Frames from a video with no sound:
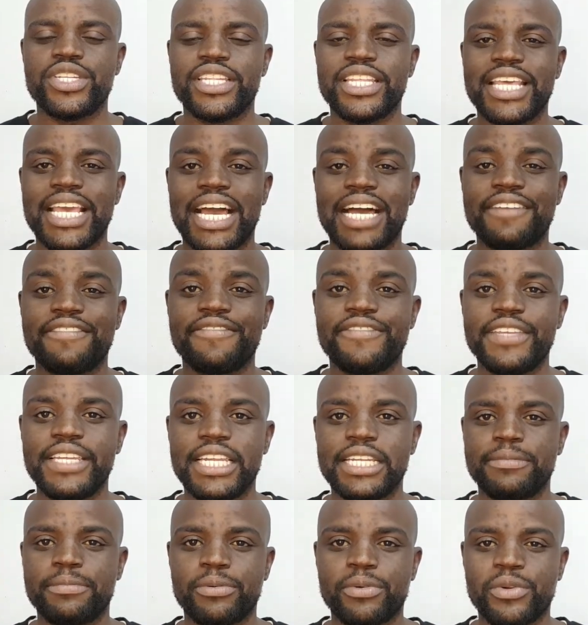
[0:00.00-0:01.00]
their
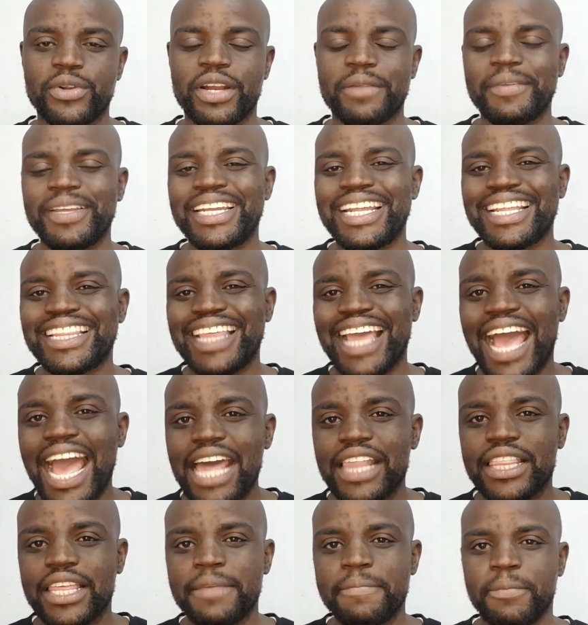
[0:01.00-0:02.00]
affiliate program, and the
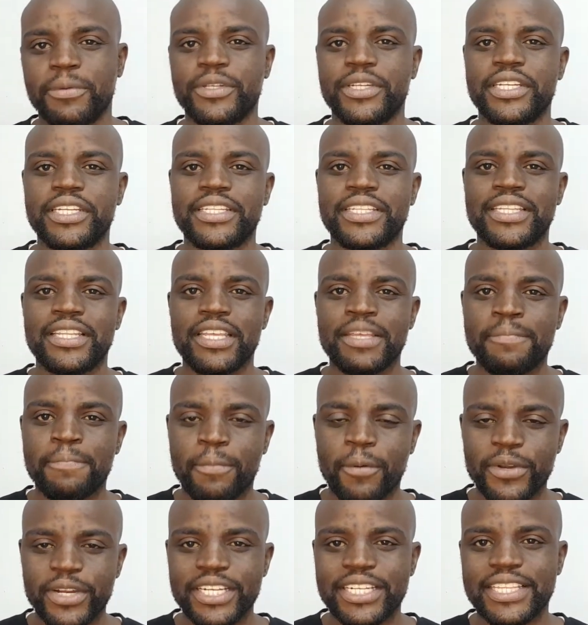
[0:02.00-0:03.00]
other
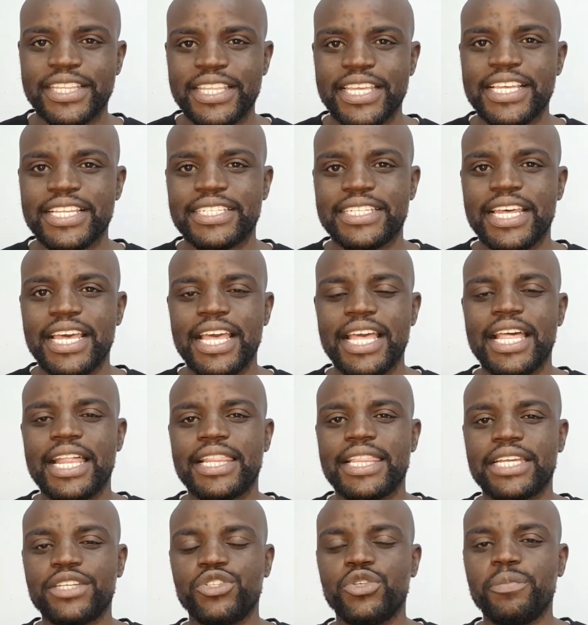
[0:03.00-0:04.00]
important things
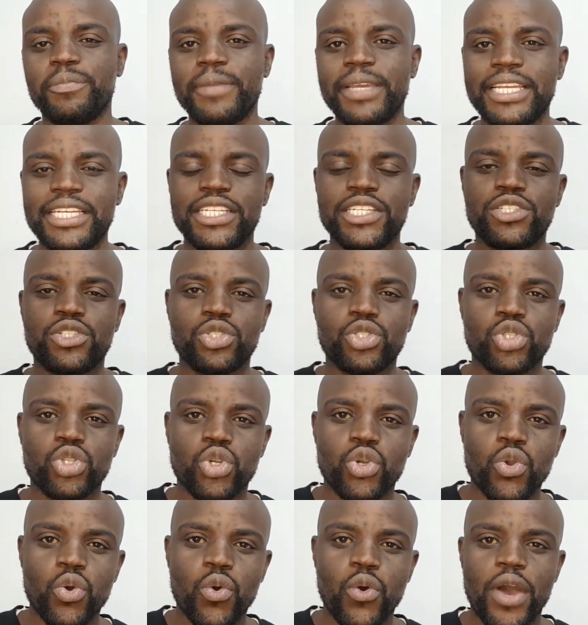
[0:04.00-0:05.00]
that you may need to
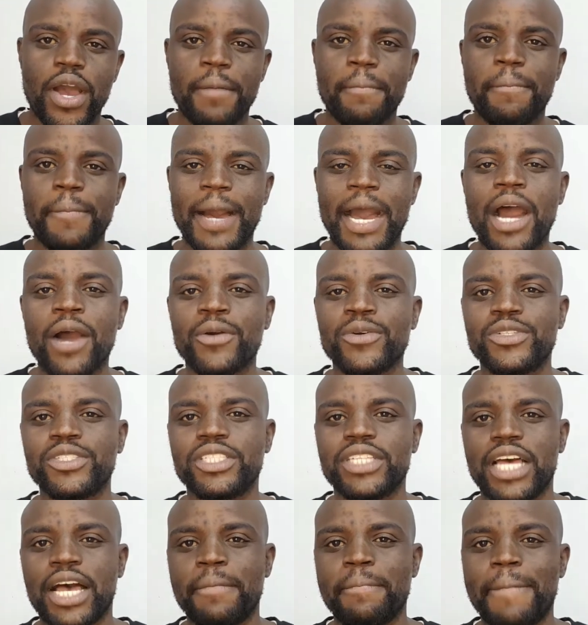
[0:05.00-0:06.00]
know about
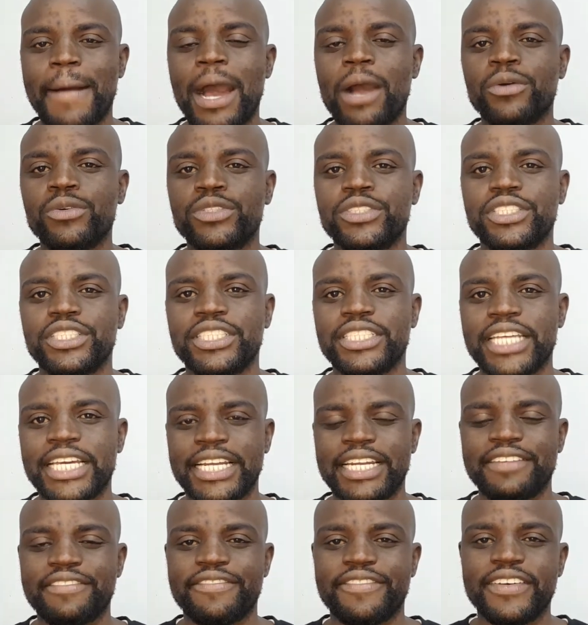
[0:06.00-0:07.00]

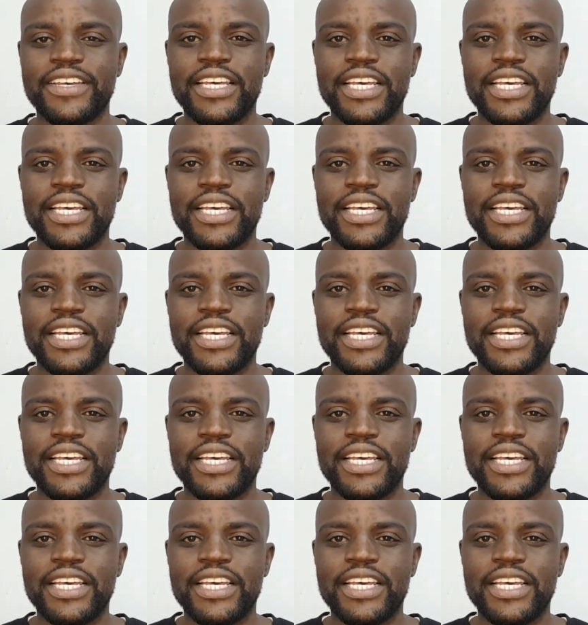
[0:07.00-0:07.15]
Deriv.